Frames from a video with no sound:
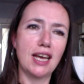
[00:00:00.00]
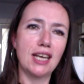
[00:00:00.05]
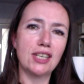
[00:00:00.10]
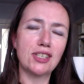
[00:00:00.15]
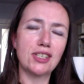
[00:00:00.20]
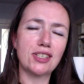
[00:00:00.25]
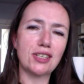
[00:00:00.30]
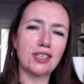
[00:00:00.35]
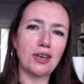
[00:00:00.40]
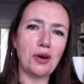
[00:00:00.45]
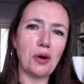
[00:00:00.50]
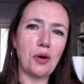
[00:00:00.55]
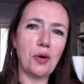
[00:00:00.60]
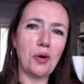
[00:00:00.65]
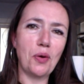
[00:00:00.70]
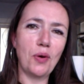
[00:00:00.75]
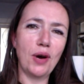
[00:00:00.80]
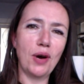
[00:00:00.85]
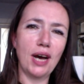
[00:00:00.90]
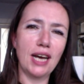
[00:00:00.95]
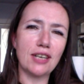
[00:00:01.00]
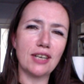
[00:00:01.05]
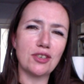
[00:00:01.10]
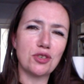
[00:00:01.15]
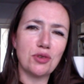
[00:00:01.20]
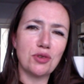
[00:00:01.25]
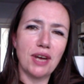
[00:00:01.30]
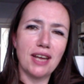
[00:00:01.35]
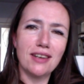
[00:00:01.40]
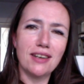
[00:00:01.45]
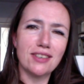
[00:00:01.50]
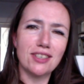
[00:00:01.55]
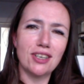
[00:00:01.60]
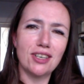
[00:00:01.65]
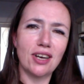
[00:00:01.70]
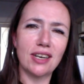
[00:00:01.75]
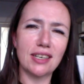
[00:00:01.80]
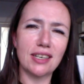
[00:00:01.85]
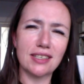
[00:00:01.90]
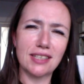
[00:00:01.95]
So, had trains
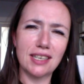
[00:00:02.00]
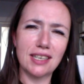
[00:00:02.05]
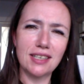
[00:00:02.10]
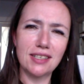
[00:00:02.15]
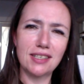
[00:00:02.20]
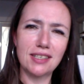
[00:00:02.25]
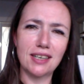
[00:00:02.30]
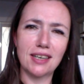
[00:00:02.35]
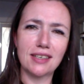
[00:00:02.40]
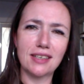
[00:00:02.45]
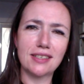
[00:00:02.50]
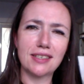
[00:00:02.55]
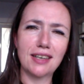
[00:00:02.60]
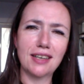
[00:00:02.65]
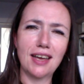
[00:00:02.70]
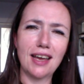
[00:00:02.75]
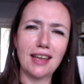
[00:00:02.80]
not existed,